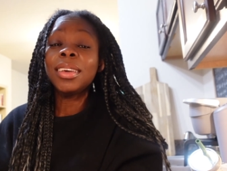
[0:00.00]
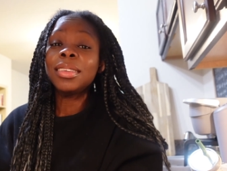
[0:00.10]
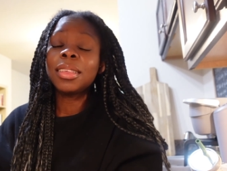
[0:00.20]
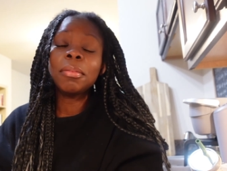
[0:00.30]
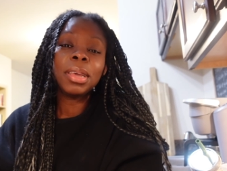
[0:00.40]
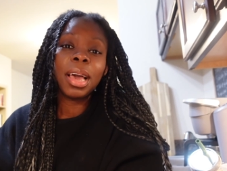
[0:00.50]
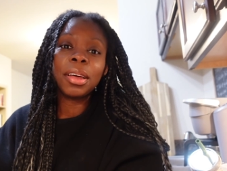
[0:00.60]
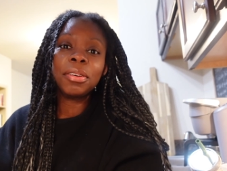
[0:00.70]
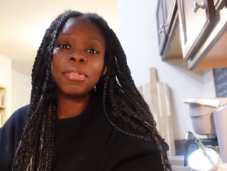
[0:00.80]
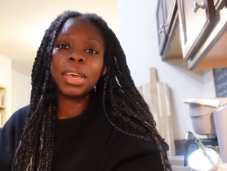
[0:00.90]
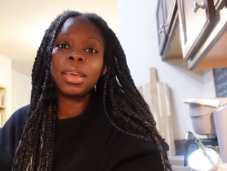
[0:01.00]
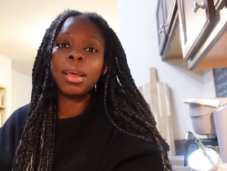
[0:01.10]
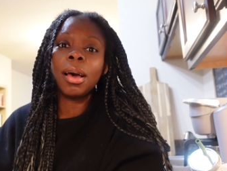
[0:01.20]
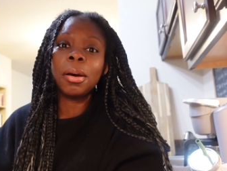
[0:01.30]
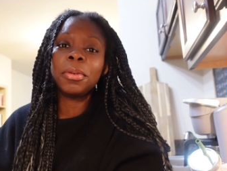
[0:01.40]
something out of
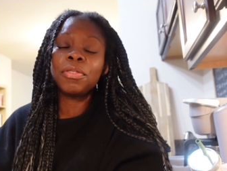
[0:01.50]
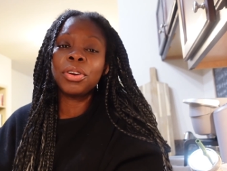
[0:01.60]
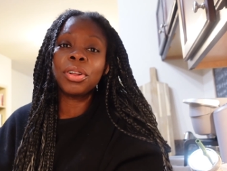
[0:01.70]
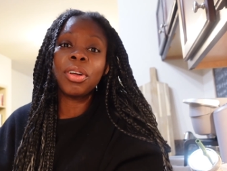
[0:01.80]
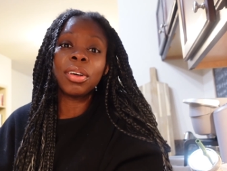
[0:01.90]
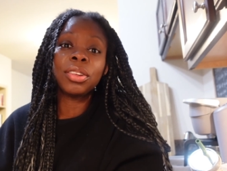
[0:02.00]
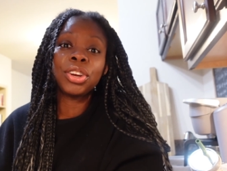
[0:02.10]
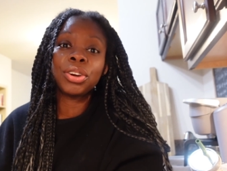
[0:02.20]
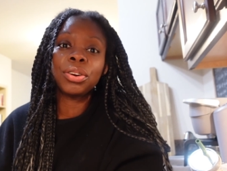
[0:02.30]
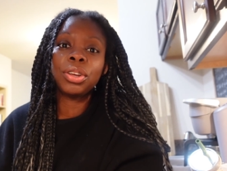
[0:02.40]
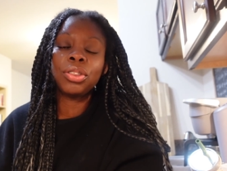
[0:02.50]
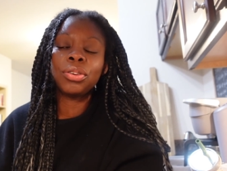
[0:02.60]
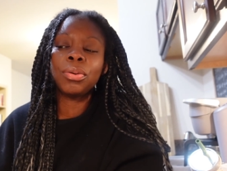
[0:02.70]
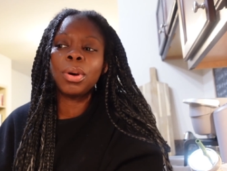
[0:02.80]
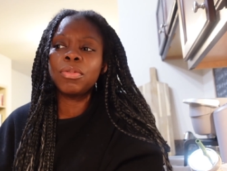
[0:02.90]
it. Um, if you're along this journey
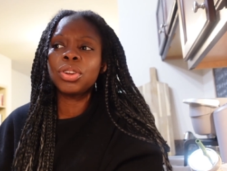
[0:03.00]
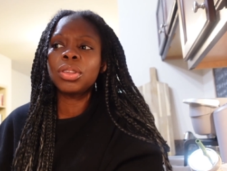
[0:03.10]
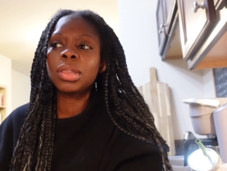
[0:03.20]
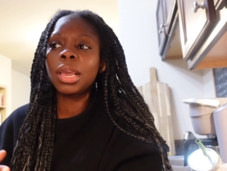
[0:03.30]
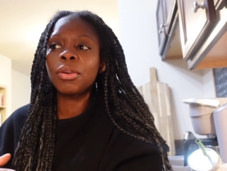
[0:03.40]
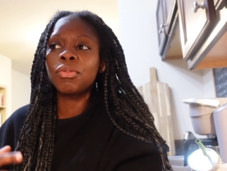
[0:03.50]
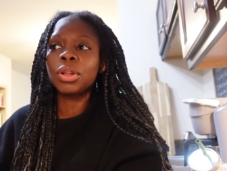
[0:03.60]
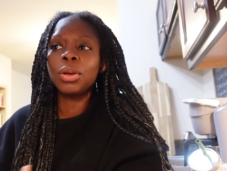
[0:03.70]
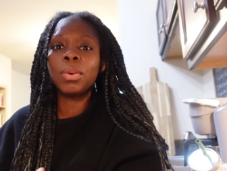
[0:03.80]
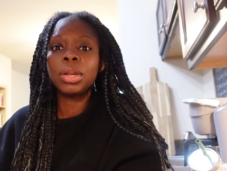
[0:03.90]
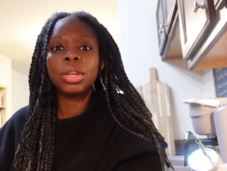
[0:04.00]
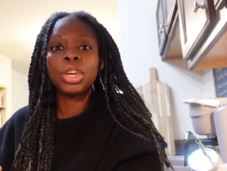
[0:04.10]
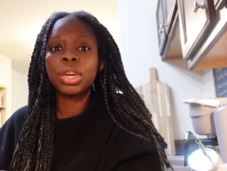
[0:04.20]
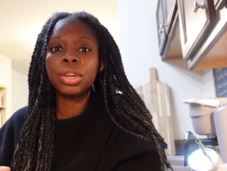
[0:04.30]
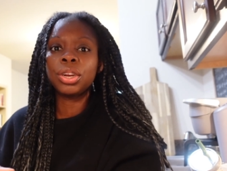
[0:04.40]
too of just like really wanting to
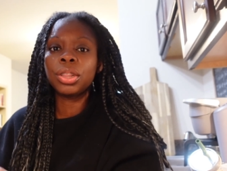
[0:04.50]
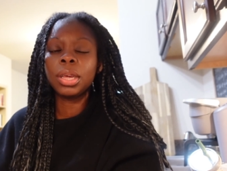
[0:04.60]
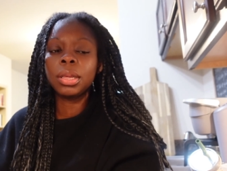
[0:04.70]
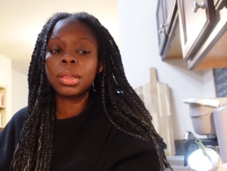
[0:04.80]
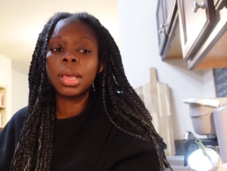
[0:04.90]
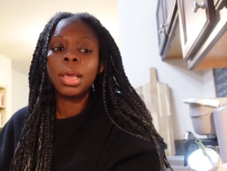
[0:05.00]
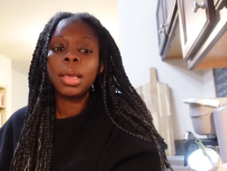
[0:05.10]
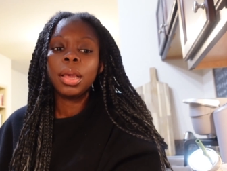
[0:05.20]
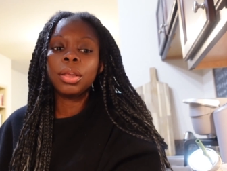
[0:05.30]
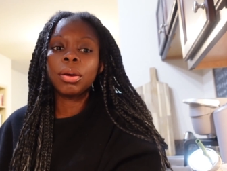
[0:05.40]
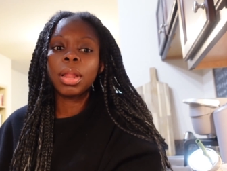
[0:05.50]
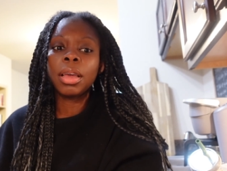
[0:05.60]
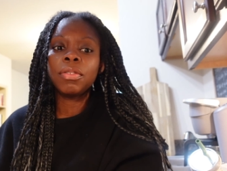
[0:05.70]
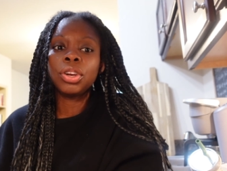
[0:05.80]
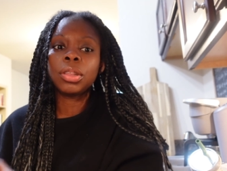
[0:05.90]
change things in your
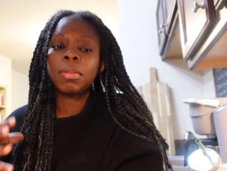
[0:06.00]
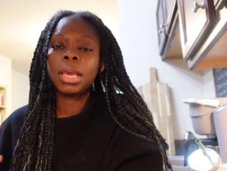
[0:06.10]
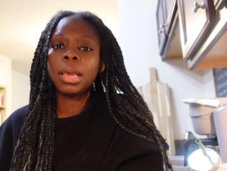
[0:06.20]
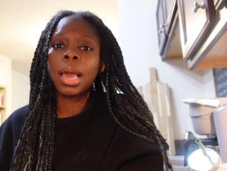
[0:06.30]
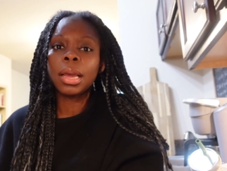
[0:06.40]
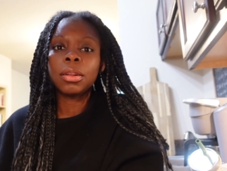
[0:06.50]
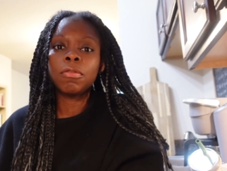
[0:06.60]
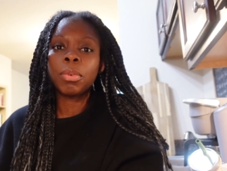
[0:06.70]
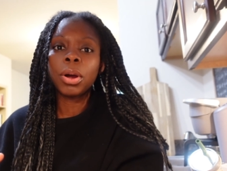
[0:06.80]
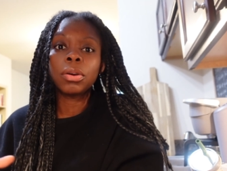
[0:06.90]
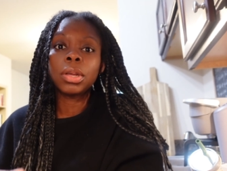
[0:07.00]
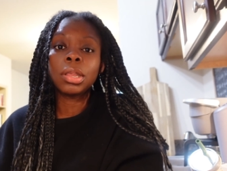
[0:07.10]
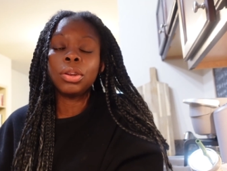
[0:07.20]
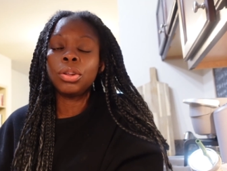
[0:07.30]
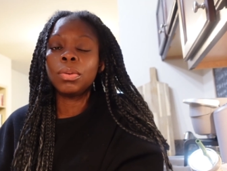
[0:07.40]
life and just making active progress
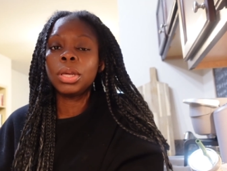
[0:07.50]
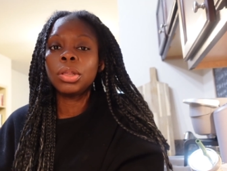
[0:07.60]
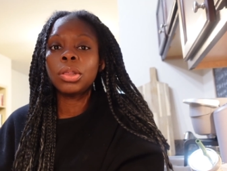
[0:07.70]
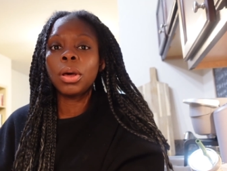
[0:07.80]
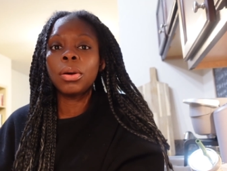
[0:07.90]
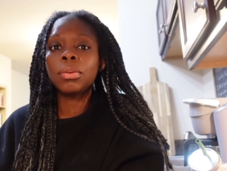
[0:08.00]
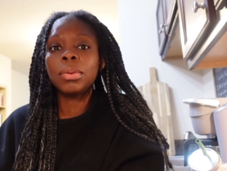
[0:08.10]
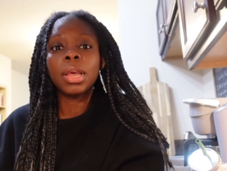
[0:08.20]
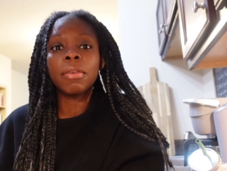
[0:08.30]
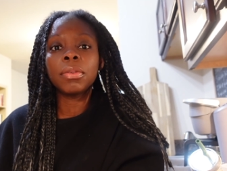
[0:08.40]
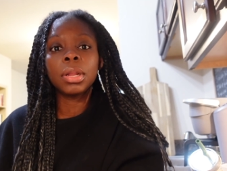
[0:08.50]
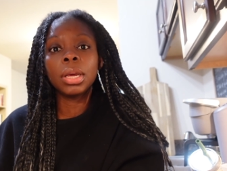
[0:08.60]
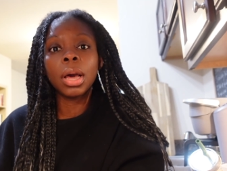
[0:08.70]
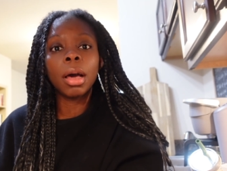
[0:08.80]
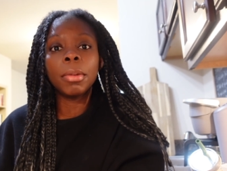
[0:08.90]
in doing so, definitely
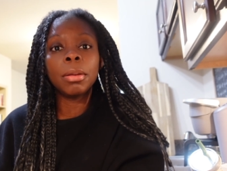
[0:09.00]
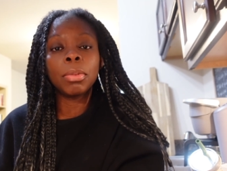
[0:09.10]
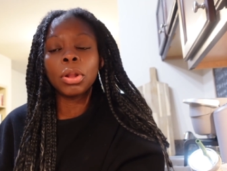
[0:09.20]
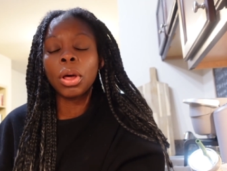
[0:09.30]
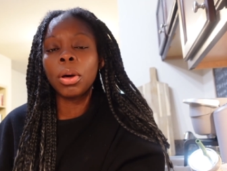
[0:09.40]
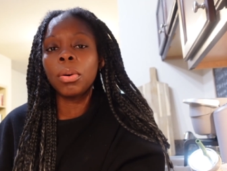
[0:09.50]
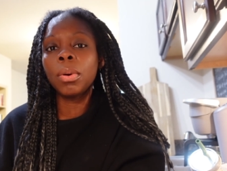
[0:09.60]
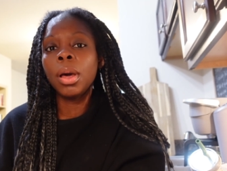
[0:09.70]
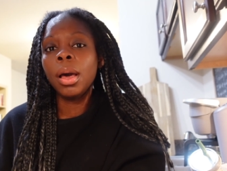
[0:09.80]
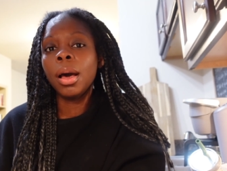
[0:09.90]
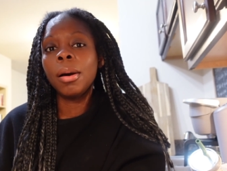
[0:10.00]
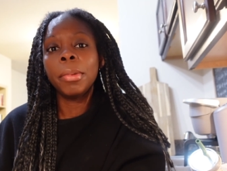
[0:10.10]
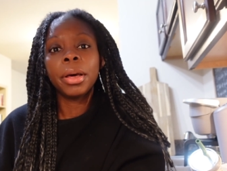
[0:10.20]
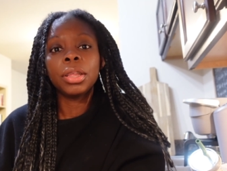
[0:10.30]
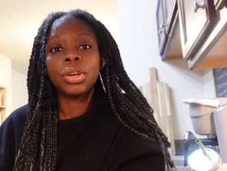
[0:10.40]
comment below um,
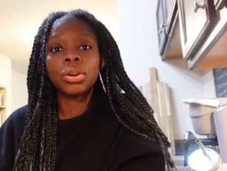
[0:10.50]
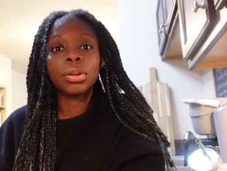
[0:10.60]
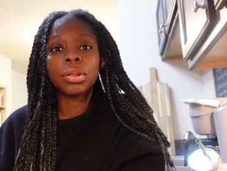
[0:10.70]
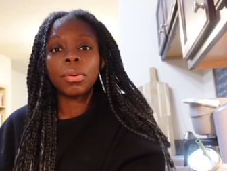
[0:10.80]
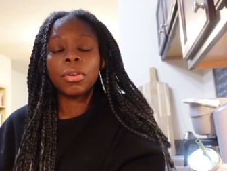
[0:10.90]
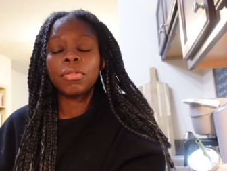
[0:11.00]
how that journey is going